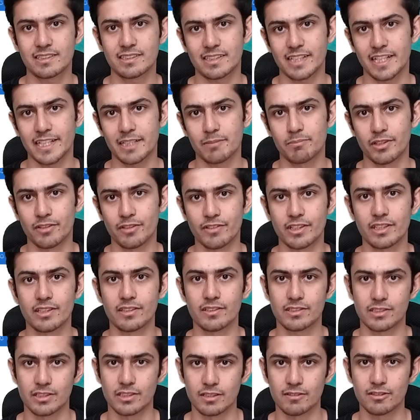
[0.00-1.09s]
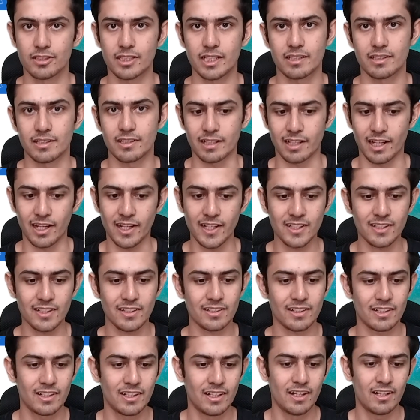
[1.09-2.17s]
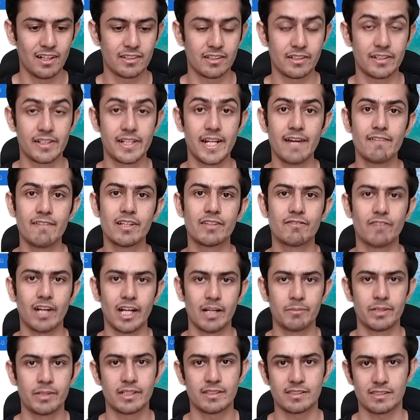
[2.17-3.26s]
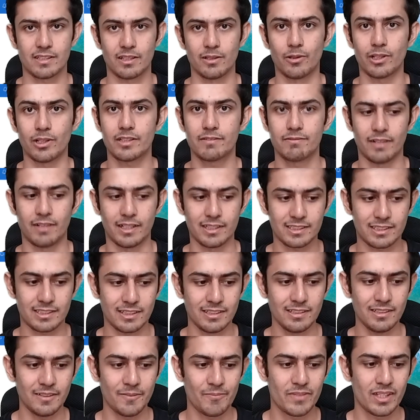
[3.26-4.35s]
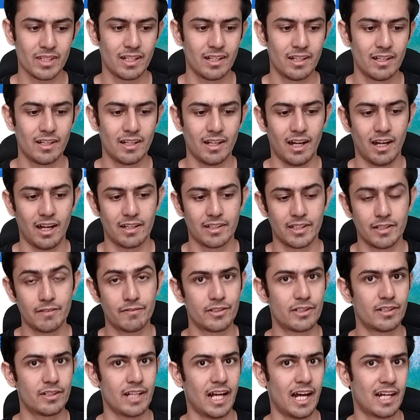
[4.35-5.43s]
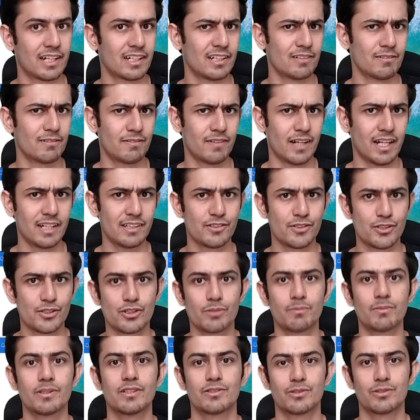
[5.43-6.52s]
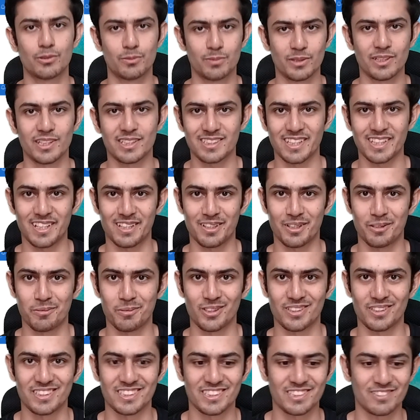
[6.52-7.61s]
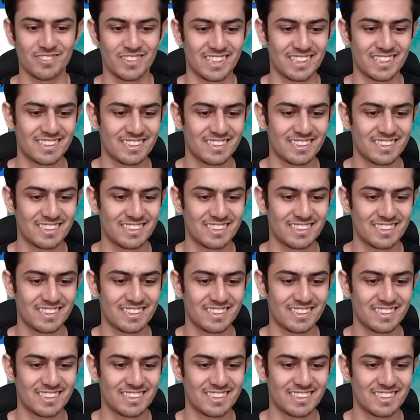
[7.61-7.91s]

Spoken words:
state between the server and the client. The dev environment is a lot faster. And if you're an Angular fan, you should be super excited about this one.